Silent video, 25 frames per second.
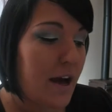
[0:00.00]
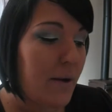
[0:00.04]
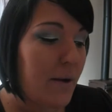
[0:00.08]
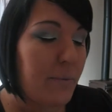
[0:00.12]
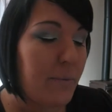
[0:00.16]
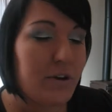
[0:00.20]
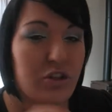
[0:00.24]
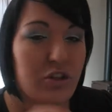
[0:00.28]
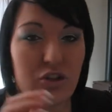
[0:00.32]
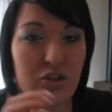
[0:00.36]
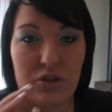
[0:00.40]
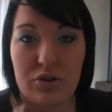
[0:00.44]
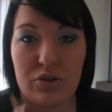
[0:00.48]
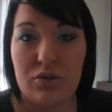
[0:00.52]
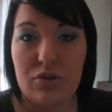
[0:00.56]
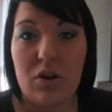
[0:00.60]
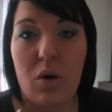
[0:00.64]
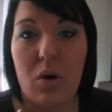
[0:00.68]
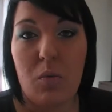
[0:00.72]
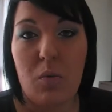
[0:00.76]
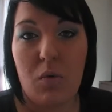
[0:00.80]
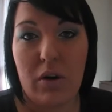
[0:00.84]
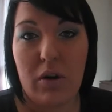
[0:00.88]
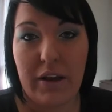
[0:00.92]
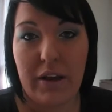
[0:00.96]
We do
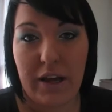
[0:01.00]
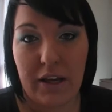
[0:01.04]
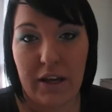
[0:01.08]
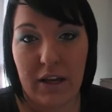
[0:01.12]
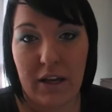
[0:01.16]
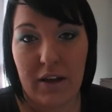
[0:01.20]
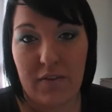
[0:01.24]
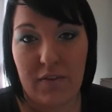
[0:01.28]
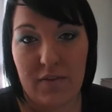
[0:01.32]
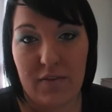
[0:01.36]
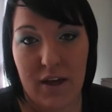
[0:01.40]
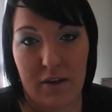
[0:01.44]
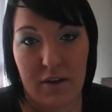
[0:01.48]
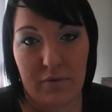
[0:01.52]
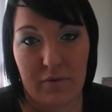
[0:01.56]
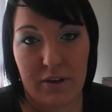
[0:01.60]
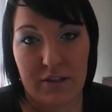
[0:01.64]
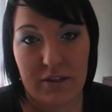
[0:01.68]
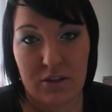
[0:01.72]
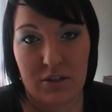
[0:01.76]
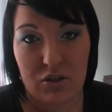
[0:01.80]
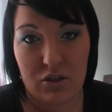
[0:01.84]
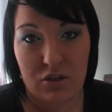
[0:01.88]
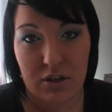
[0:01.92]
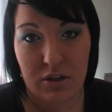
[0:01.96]
not want any of that
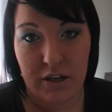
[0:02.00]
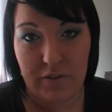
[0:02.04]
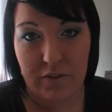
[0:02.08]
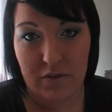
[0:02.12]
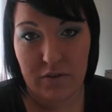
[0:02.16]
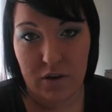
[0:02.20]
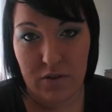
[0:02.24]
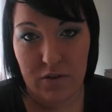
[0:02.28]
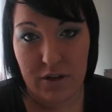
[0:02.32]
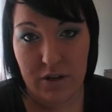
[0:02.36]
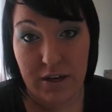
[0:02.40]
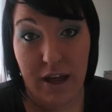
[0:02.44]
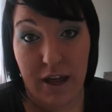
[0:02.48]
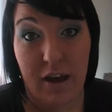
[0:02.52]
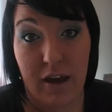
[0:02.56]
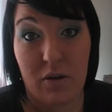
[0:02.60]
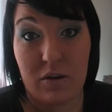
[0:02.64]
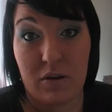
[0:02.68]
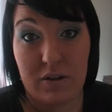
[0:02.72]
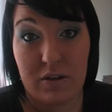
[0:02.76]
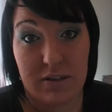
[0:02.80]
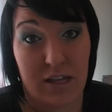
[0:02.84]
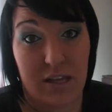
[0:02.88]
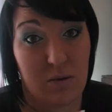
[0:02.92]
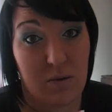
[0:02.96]
residue left on the nail
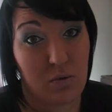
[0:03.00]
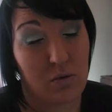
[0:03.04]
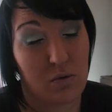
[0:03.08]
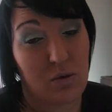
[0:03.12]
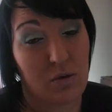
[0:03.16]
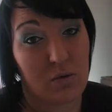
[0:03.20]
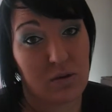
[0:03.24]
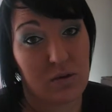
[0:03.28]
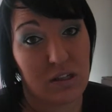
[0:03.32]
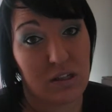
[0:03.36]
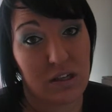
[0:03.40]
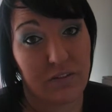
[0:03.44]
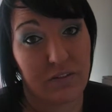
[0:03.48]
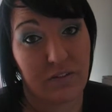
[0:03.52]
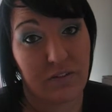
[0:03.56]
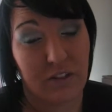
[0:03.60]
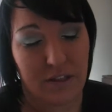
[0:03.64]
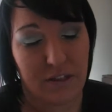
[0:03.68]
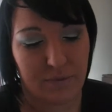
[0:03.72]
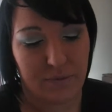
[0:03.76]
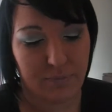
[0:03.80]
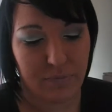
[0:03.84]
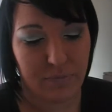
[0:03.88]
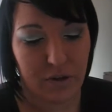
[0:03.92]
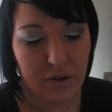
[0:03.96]
because that will cause
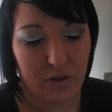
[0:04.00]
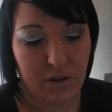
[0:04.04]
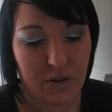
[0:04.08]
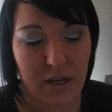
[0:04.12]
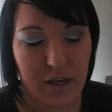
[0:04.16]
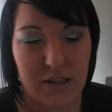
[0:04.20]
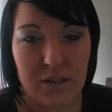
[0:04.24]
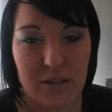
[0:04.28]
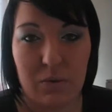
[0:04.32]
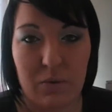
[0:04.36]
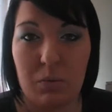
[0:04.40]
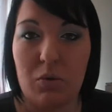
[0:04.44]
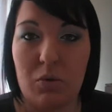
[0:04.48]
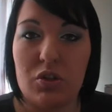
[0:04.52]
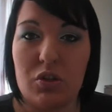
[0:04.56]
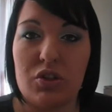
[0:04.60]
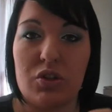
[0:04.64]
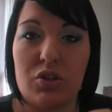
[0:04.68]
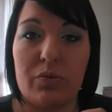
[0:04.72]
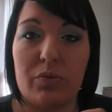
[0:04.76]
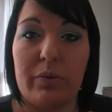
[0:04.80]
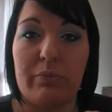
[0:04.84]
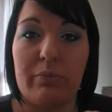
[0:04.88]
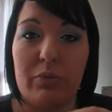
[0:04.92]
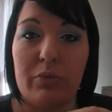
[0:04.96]
lifting. Alright, so we want
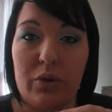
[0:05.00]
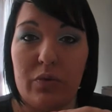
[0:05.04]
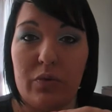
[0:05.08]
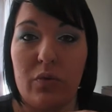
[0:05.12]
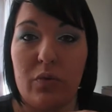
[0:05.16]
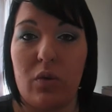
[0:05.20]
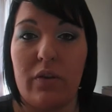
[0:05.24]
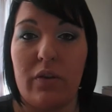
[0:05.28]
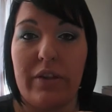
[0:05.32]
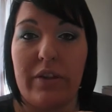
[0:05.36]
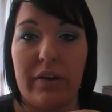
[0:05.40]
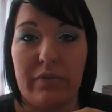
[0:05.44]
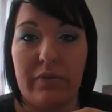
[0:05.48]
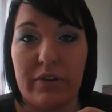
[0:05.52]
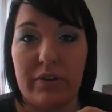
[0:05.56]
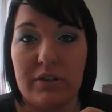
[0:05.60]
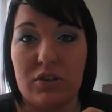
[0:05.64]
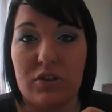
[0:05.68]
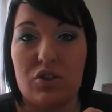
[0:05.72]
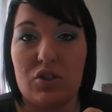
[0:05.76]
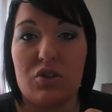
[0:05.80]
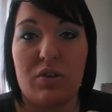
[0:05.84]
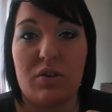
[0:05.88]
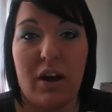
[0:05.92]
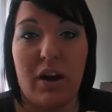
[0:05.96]
to remove all of that
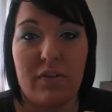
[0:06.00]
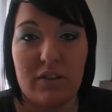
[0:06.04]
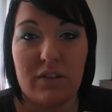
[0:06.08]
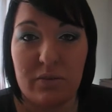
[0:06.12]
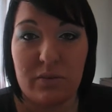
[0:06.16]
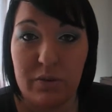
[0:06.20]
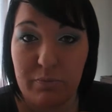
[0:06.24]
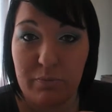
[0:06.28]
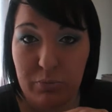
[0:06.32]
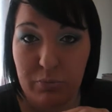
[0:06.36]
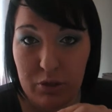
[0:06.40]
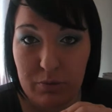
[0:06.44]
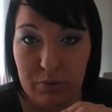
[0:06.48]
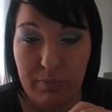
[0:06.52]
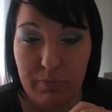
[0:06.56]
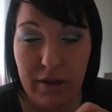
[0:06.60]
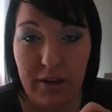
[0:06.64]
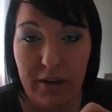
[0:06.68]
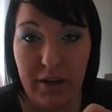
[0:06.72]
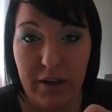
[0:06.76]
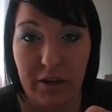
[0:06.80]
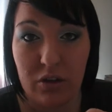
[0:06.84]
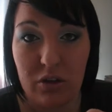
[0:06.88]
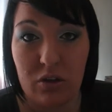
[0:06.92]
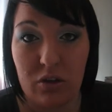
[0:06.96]
residue after we've pushed
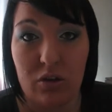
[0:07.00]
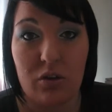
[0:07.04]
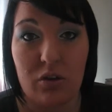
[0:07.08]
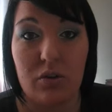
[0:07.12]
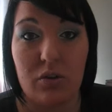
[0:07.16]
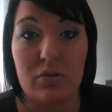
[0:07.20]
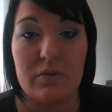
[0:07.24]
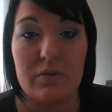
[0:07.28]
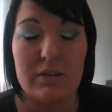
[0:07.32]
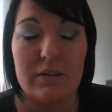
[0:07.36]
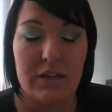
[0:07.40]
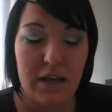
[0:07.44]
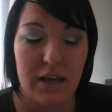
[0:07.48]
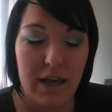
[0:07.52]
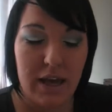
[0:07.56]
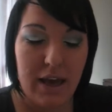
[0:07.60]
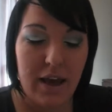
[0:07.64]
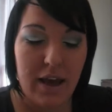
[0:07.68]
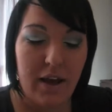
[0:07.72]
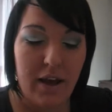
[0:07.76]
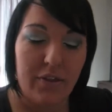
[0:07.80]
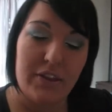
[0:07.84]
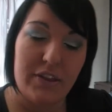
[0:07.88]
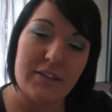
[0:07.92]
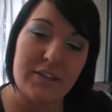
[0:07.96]
back our cuticles.
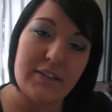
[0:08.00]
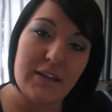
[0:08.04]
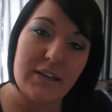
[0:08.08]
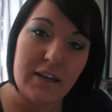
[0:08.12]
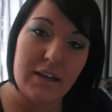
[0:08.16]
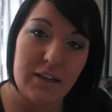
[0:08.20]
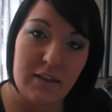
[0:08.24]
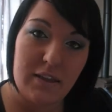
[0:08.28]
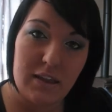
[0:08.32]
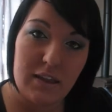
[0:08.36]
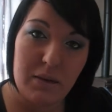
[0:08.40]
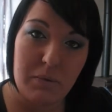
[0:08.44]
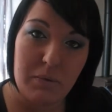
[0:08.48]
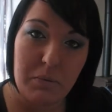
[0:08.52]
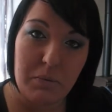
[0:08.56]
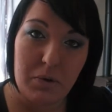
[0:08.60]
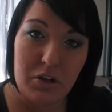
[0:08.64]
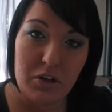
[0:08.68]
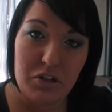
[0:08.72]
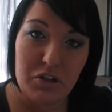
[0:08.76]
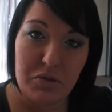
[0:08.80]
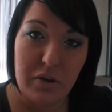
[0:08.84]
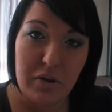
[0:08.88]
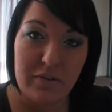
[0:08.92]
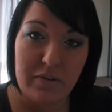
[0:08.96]
The second thing we
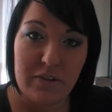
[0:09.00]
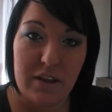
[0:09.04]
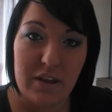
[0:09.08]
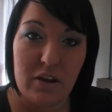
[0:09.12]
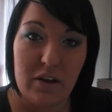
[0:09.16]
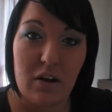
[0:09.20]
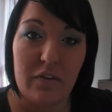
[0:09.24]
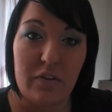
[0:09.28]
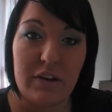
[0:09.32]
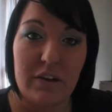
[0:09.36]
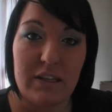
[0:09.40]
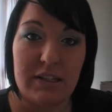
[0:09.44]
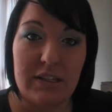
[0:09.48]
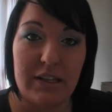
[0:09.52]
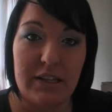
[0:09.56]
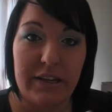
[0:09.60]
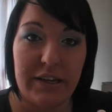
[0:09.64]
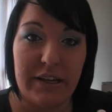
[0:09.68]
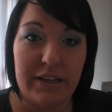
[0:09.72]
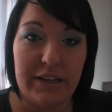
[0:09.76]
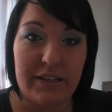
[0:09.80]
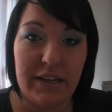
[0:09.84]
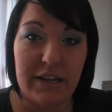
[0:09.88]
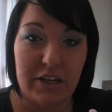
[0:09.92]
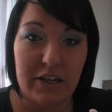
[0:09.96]
want to do after that,
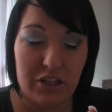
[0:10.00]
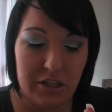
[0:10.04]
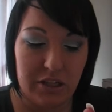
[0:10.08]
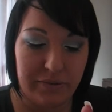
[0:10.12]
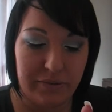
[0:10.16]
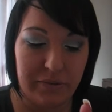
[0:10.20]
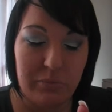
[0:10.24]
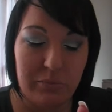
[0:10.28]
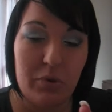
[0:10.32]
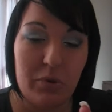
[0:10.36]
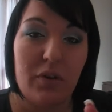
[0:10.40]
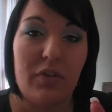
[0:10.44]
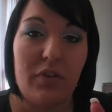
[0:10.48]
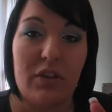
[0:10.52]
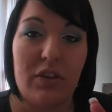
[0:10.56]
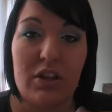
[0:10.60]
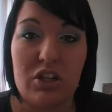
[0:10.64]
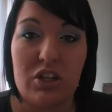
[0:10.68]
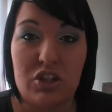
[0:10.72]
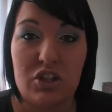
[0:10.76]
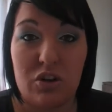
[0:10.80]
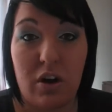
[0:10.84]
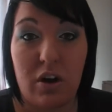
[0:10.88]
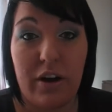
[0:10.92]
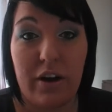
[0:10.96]
obviously, is actually removing
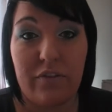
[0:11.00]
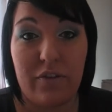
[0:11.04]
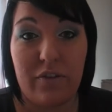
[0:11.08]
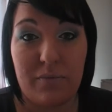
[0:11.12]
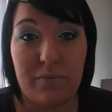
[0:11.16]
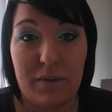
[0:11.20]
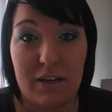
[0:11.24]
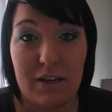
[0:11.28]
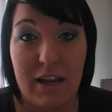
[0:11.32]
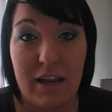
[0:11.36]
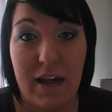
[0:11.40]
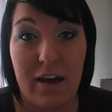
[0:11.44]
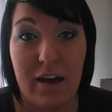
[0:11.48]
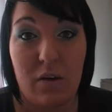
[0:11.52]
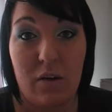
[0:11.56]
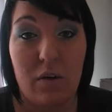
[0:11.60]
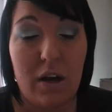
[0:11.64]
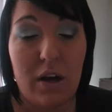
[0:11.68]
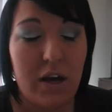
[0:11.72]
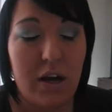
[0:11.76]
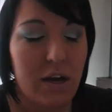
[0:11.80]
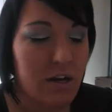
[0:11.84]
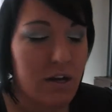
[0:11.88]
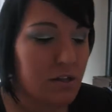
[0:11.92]
the shine from the nail.